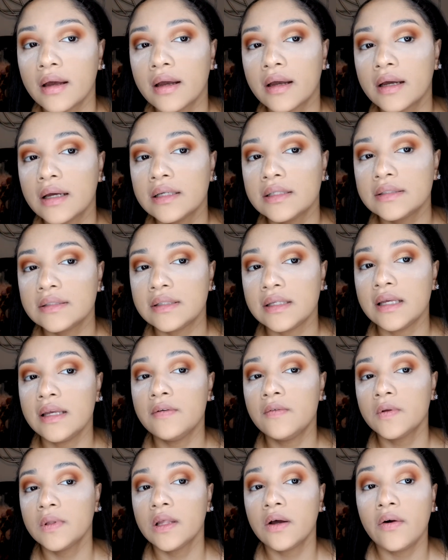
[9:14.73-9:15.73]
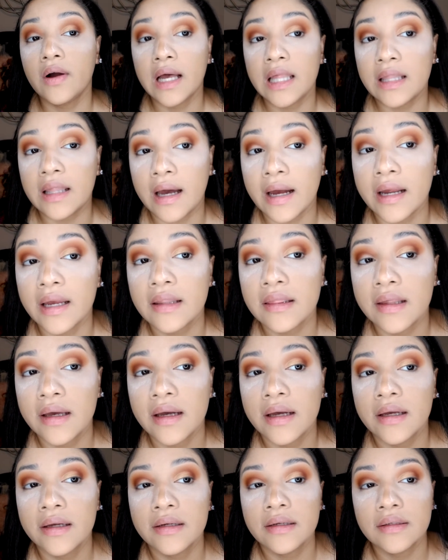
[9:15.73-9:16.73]
because even though I like
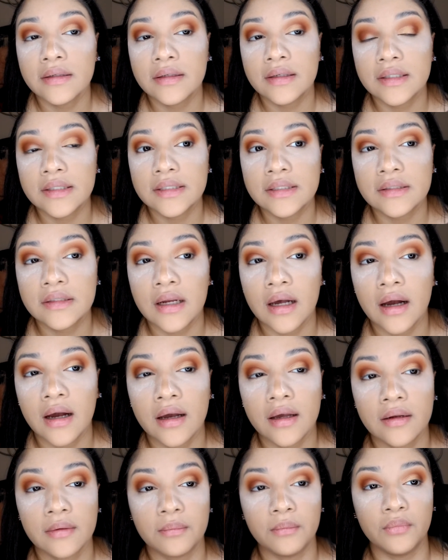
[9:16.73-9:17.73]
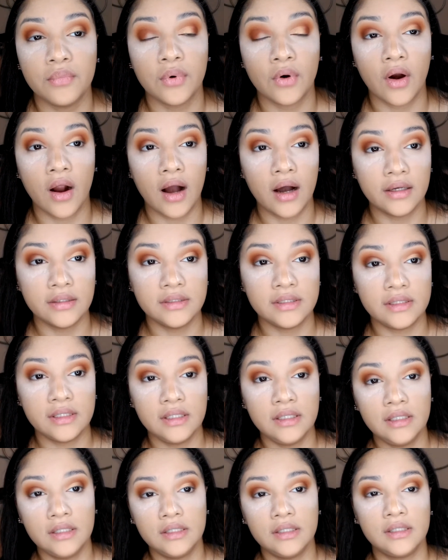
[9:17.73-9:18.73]
that, it's not
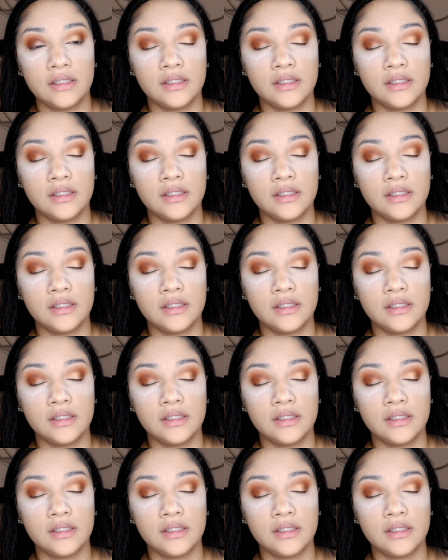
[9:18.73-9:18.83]
bronzy.